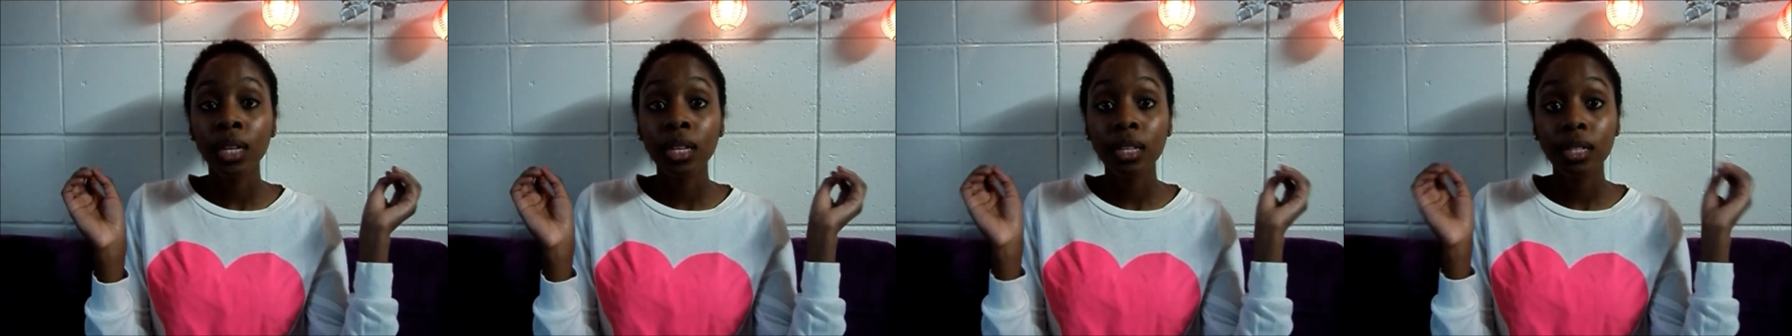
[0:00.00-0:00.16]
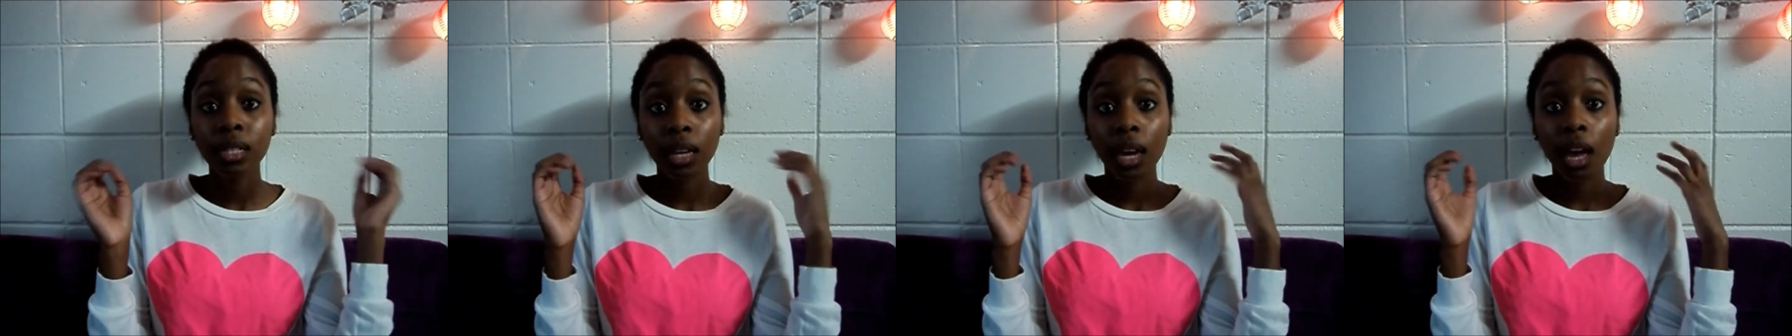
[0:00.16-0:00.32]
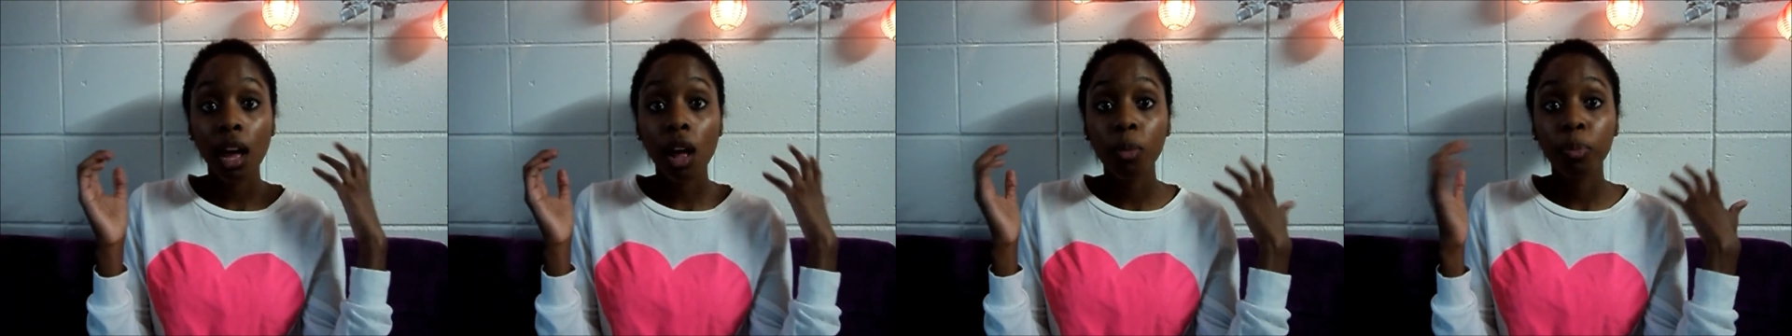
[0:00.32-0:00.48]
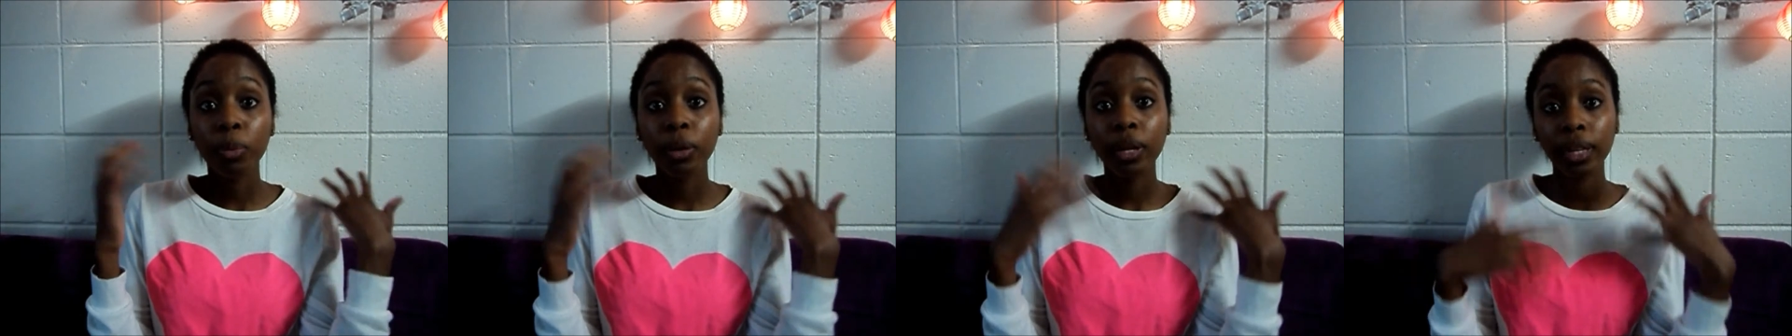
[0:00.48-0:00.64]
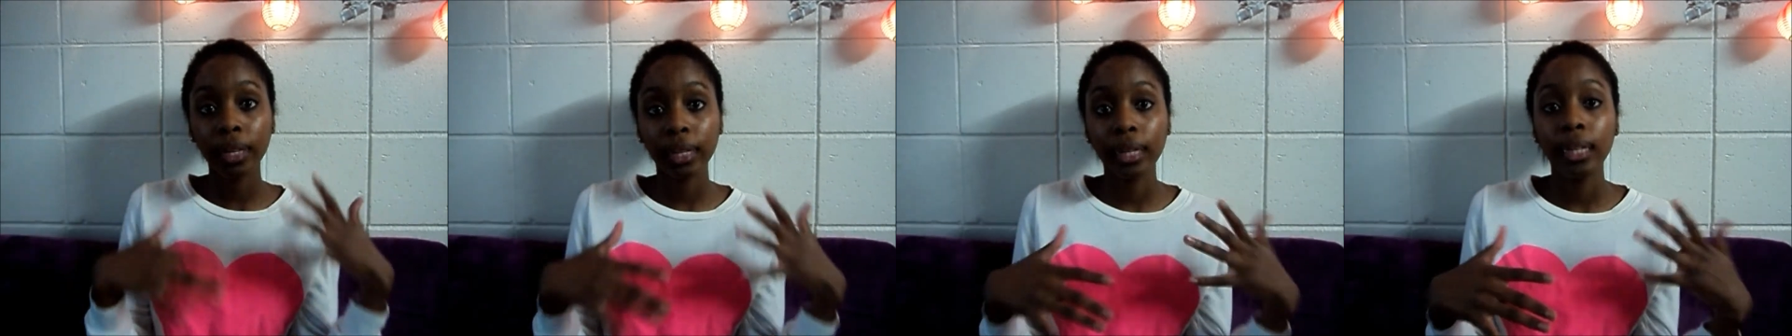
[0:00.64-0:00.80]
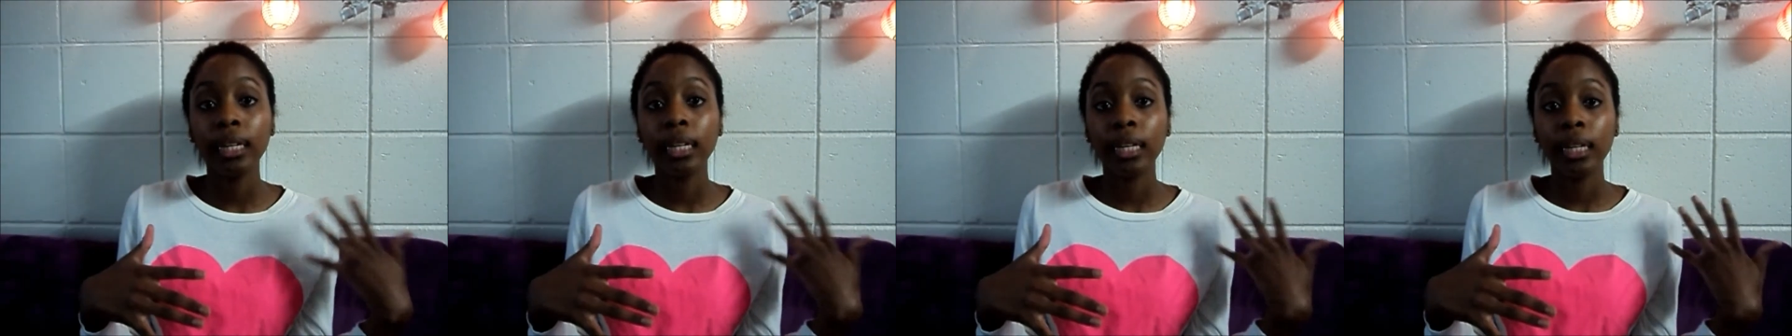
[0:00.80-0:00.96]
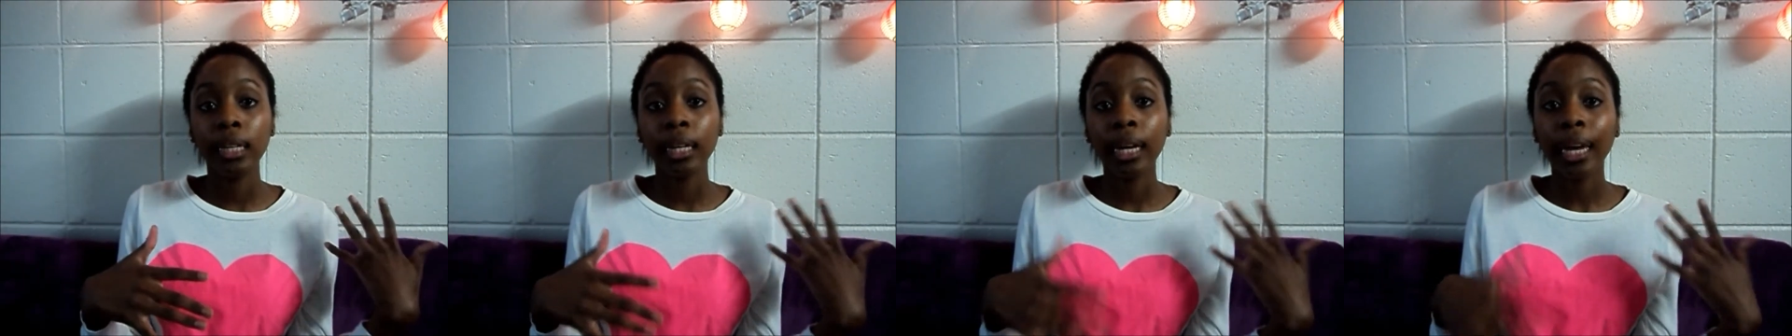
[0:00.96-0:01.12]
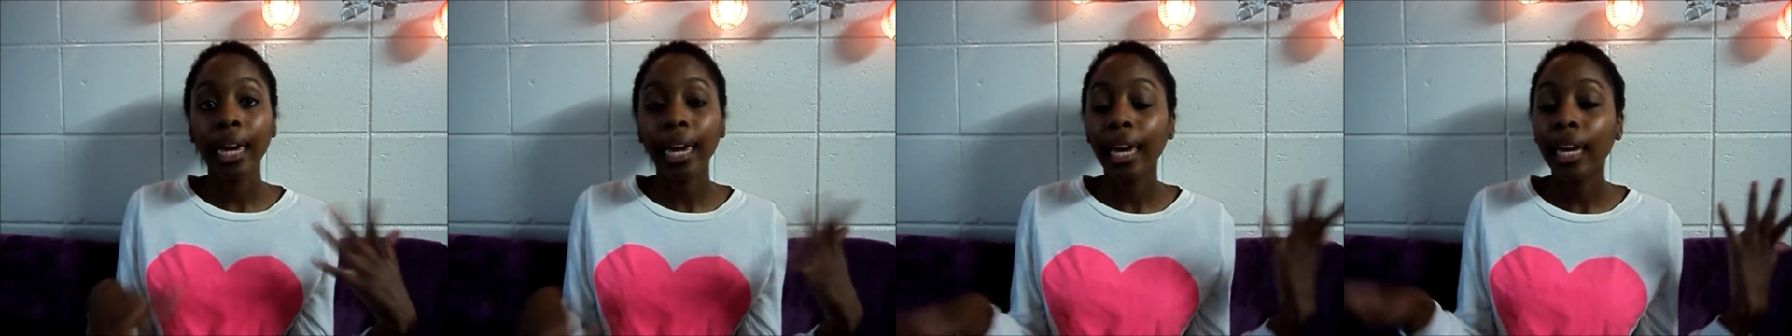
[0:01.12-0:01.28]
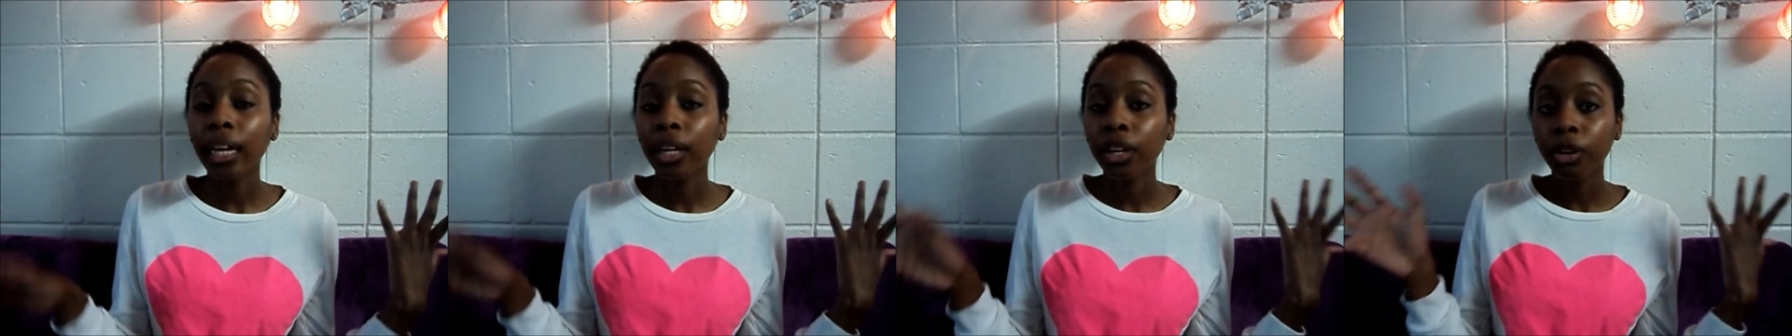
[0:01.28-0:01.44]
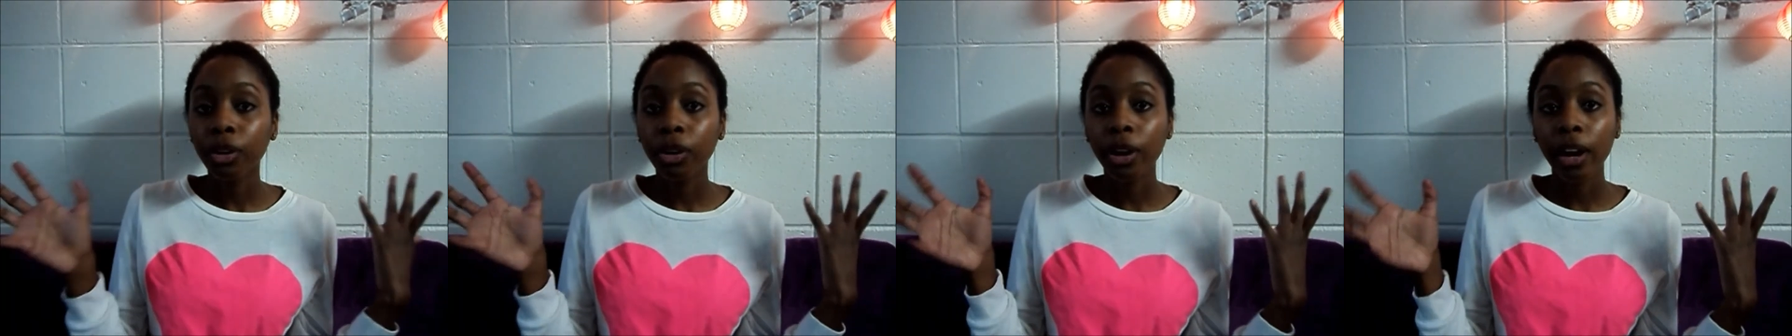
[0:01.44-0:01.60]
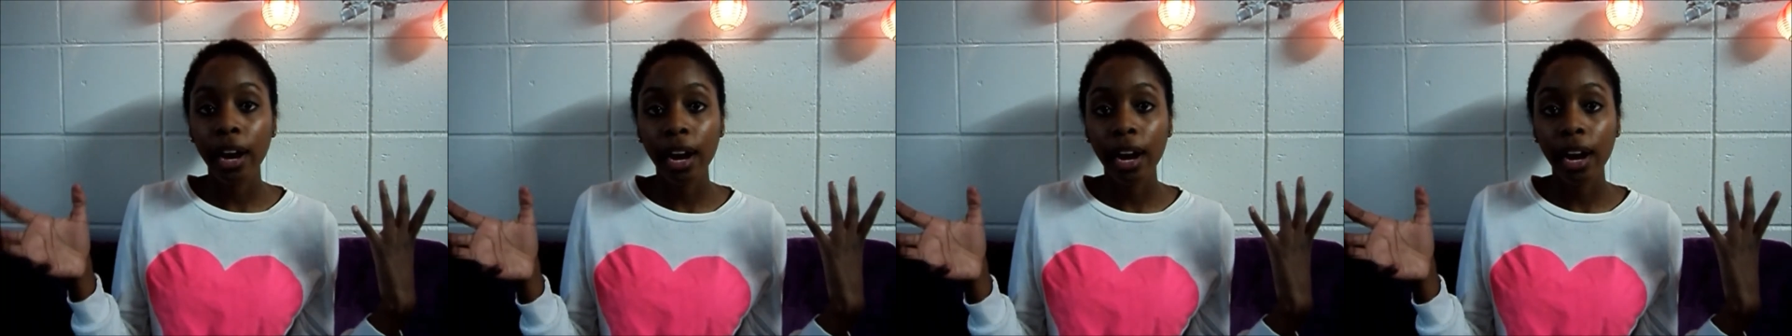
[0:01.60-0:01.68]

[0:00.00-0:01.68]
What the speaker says: scalp clean and your